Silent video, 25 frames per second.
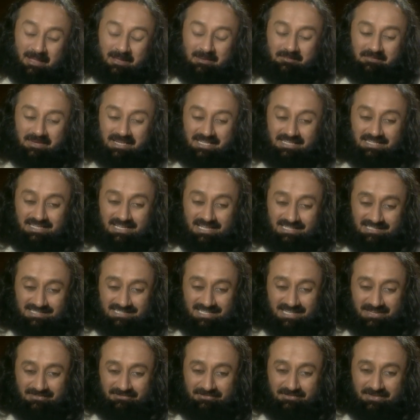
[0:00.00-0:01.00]
But
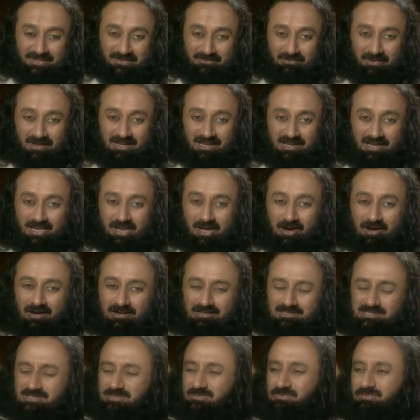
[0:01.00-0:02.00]
yet everyone
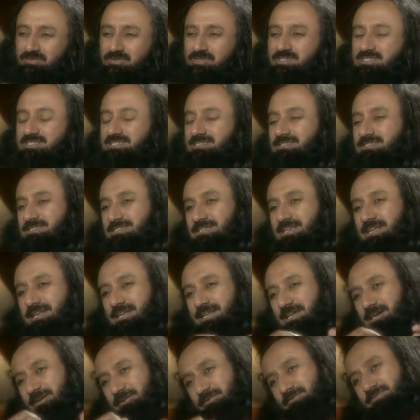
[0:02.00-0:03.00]
longs for such a
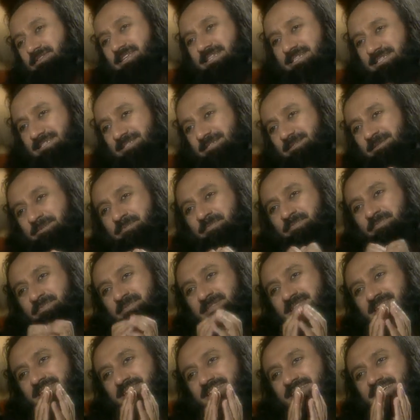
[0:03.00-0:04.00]
love
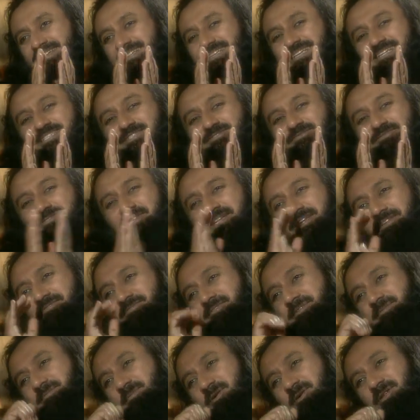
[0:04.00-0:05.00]
that's free
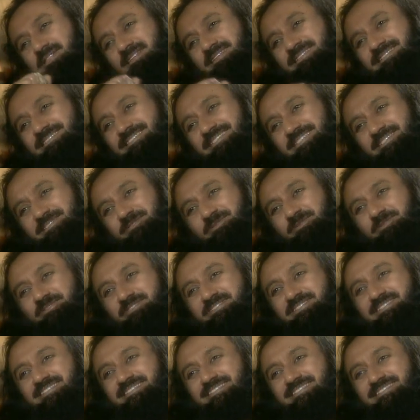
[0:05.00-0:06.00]
from all these
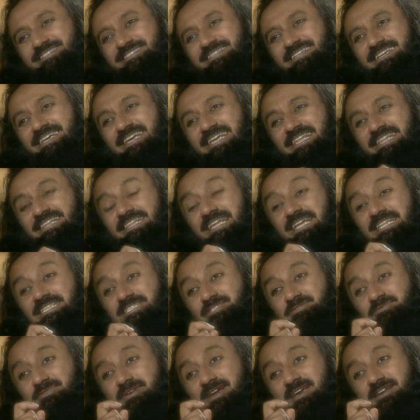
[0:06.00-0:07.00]
distortions.
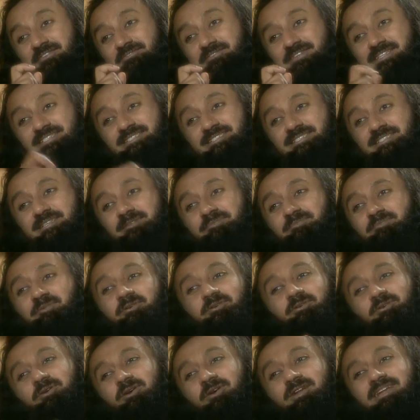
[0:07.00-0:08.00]
That's where wisdom
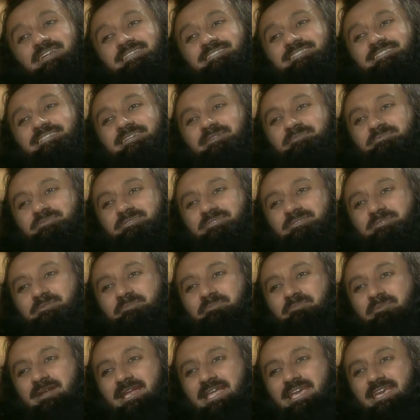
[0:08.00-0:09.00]
or knowledge comes to
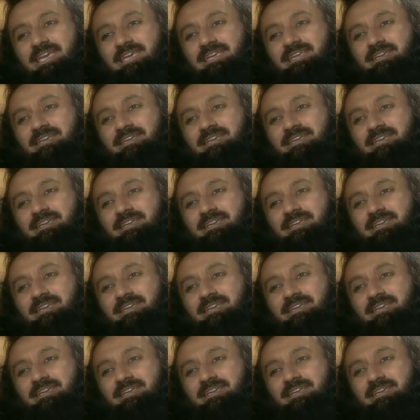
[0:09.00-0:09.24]
play,